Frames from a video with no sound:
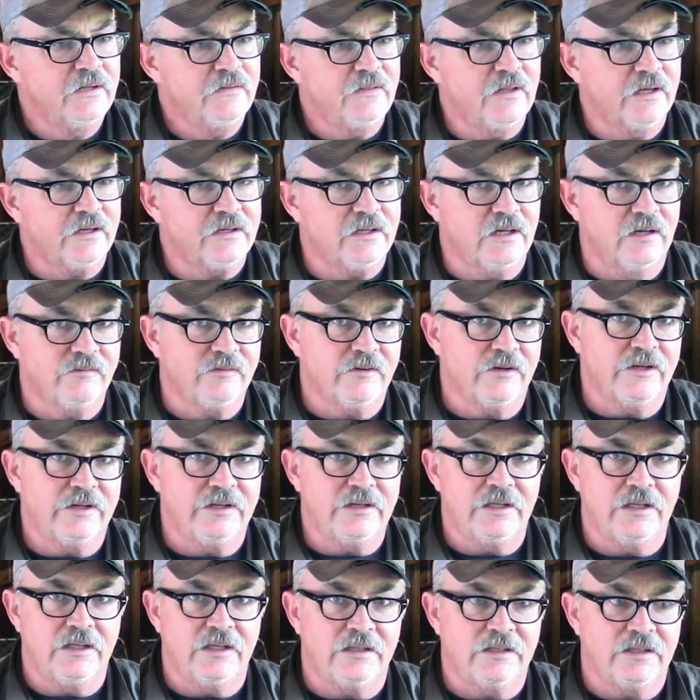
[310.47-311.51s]
that cover
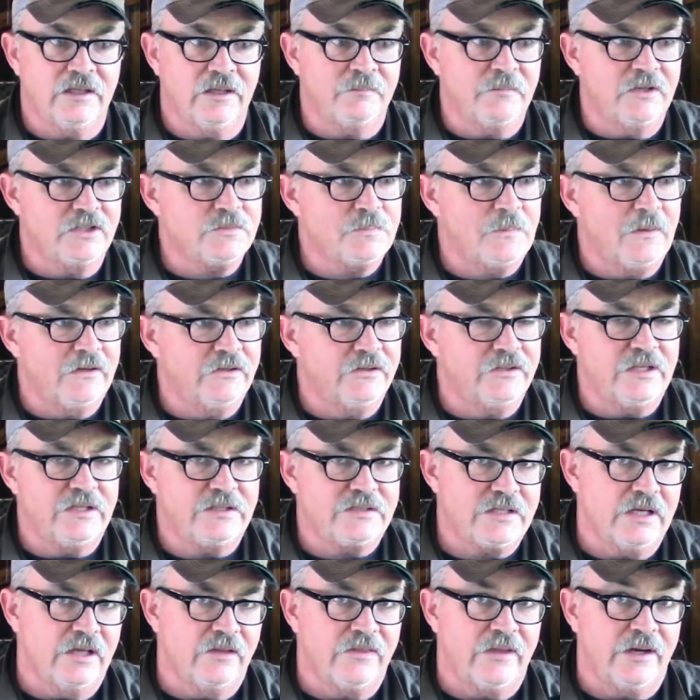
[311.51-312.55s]
it in much better
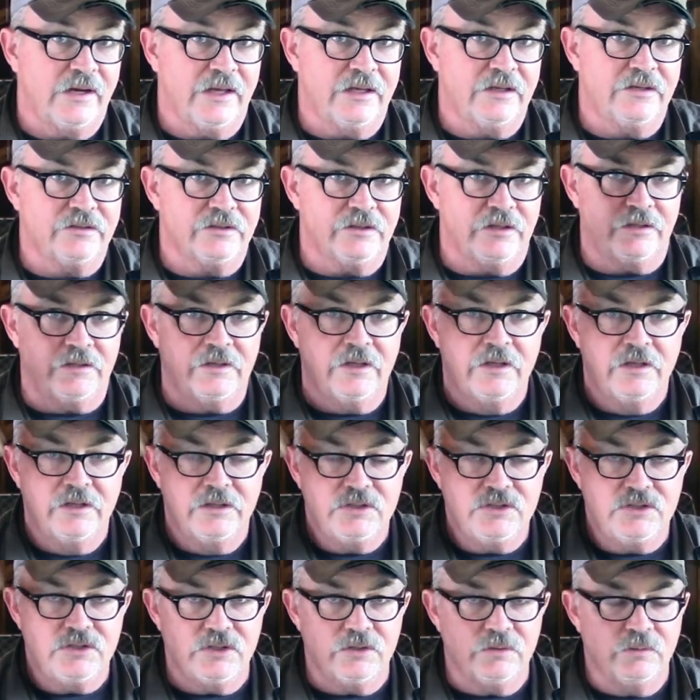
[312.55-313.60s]
detail than I could
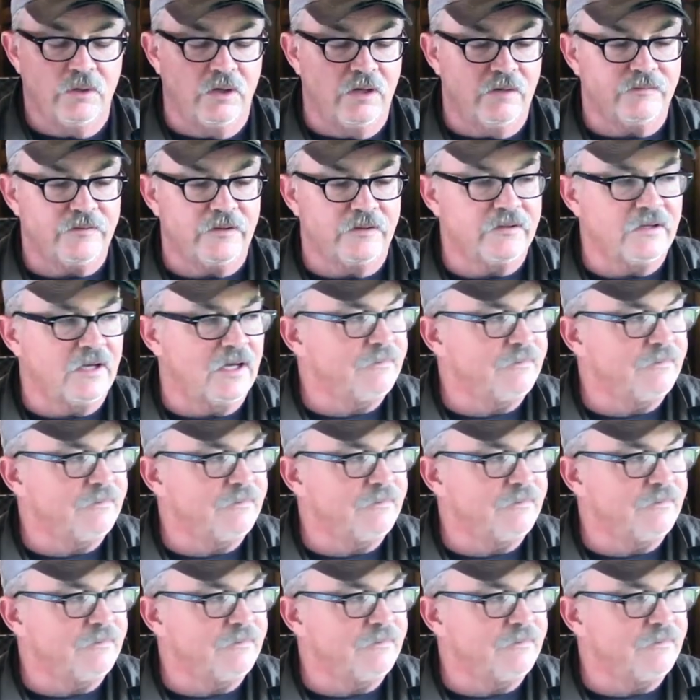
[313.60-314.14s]
do off the top